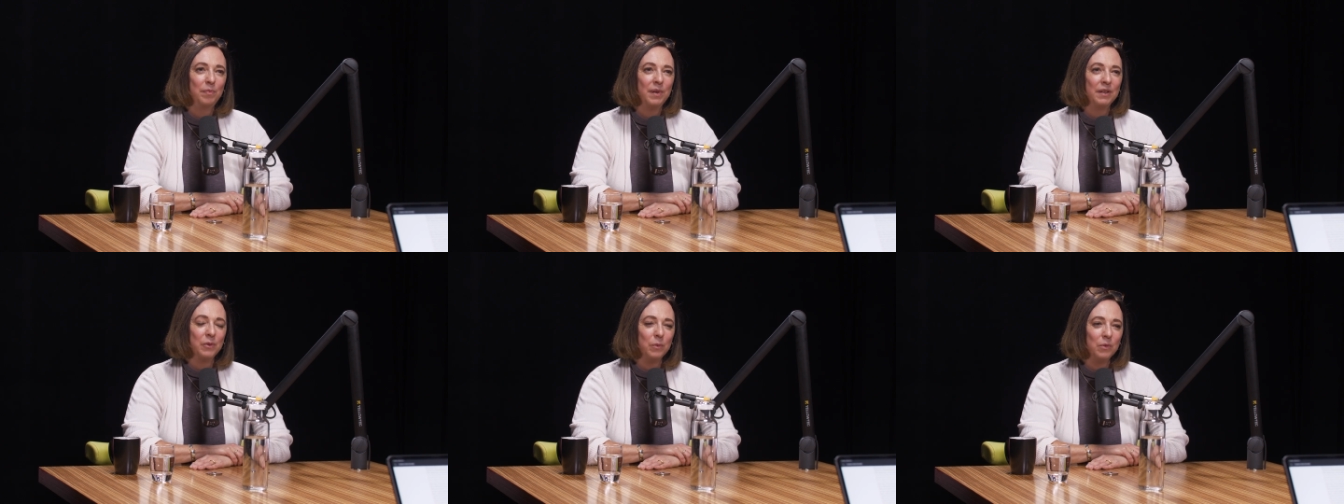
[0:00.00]

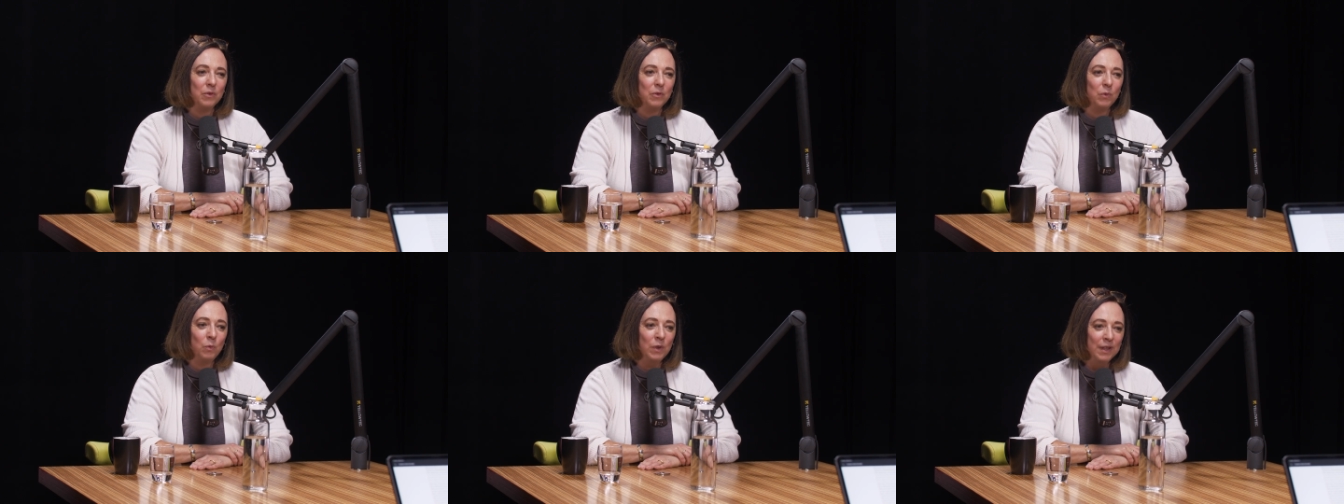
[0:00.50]
But
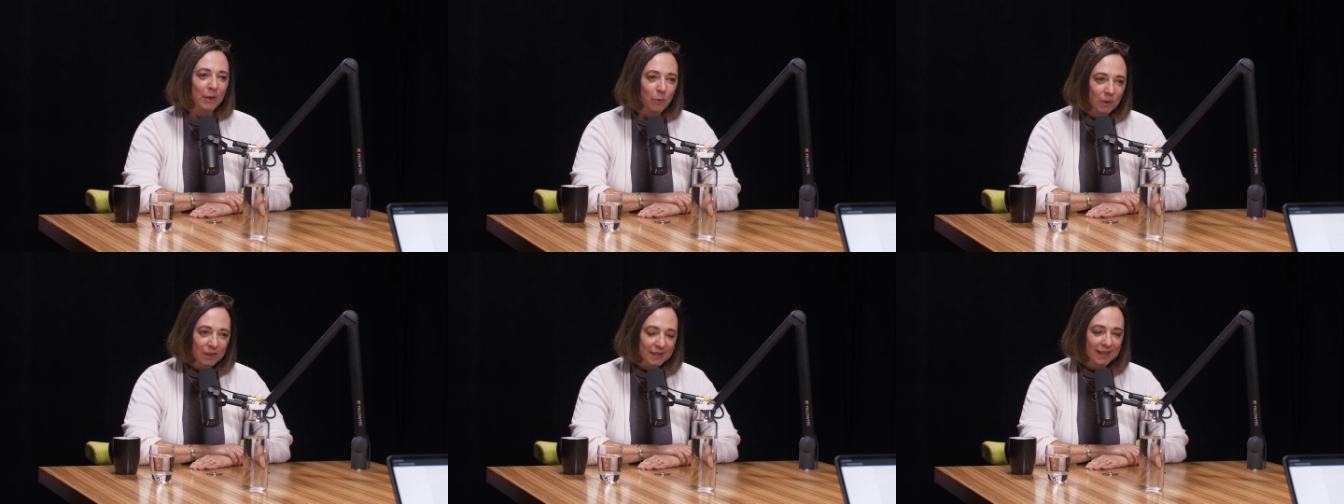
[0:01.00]
what I
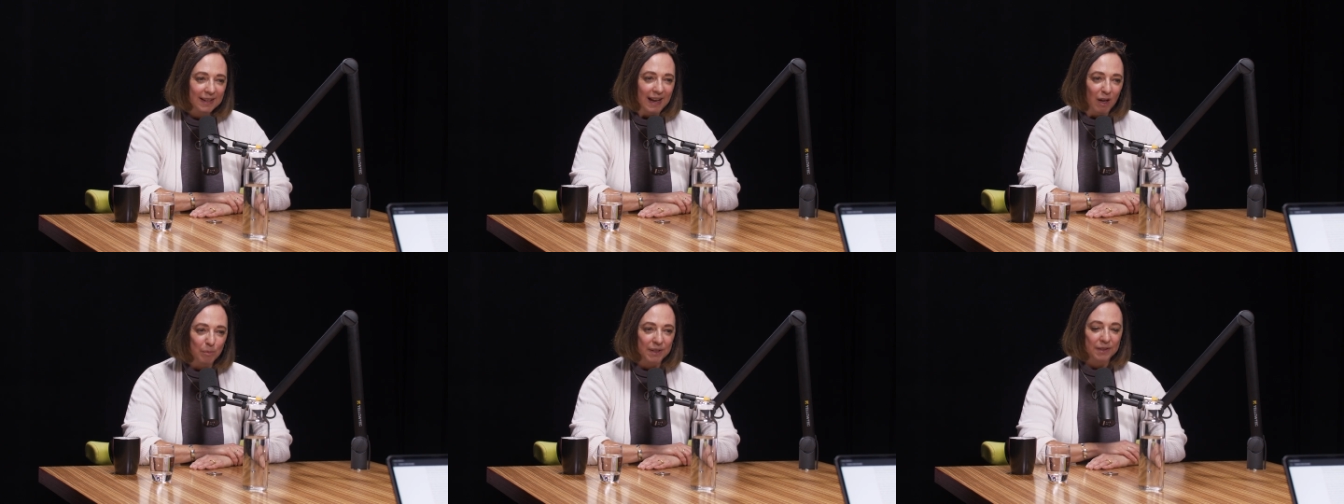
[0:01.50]
will say
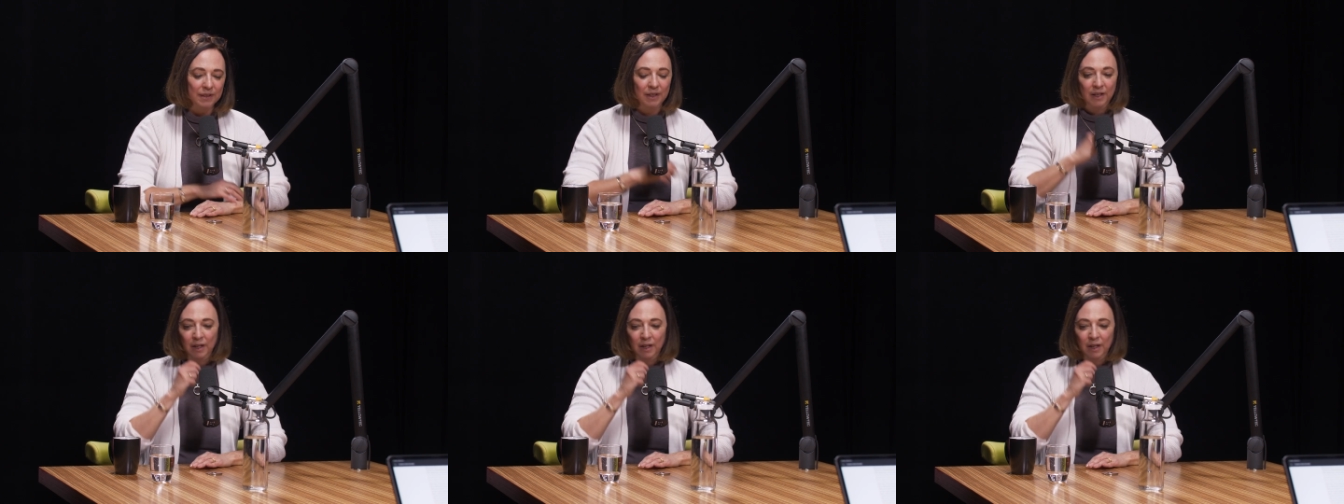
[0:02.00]
happened,